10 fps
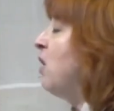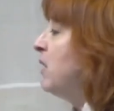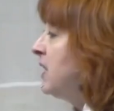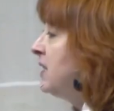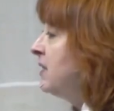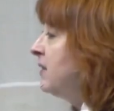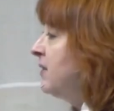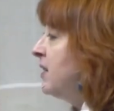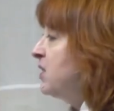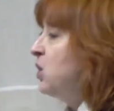forward
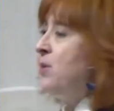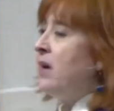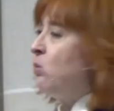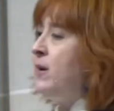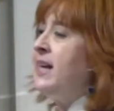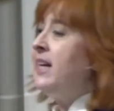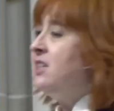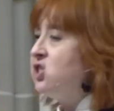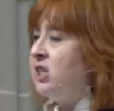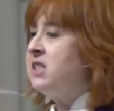so that we
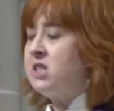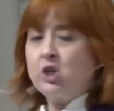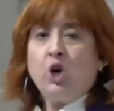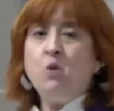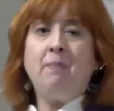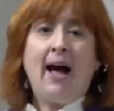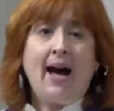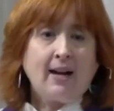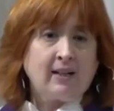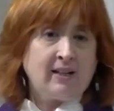can just go
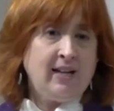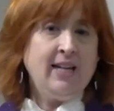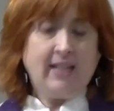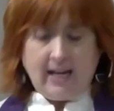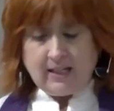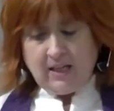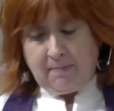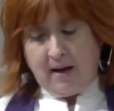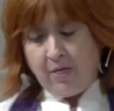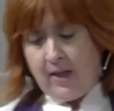back and get
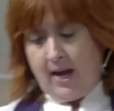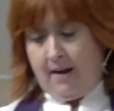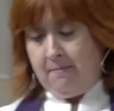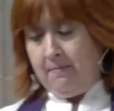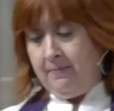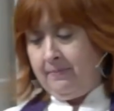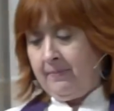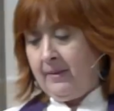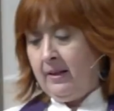to Bethlehem.